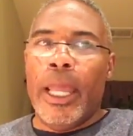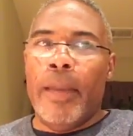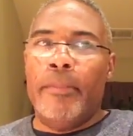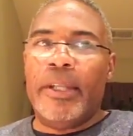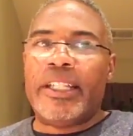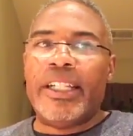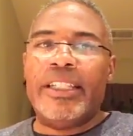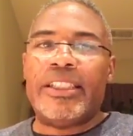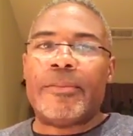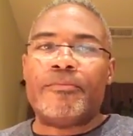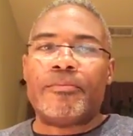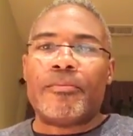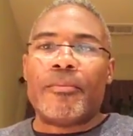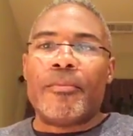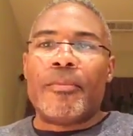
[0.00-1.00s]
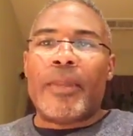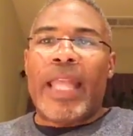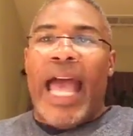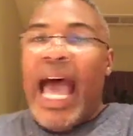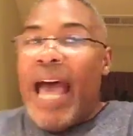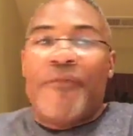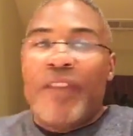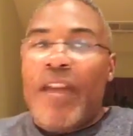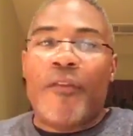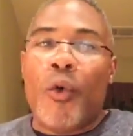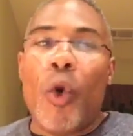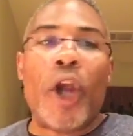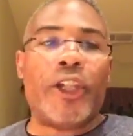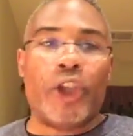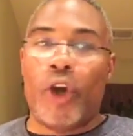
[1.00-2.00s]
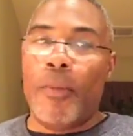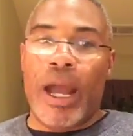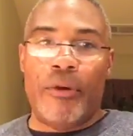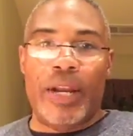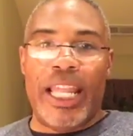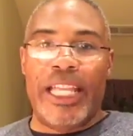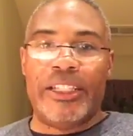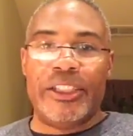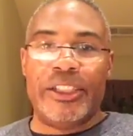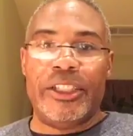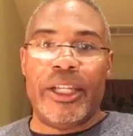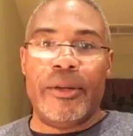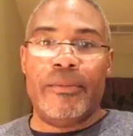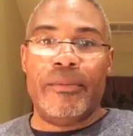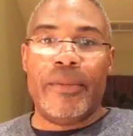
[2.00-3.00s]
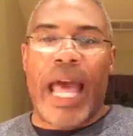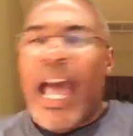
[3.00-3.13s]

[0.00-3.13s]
because I've never worked on my relationship.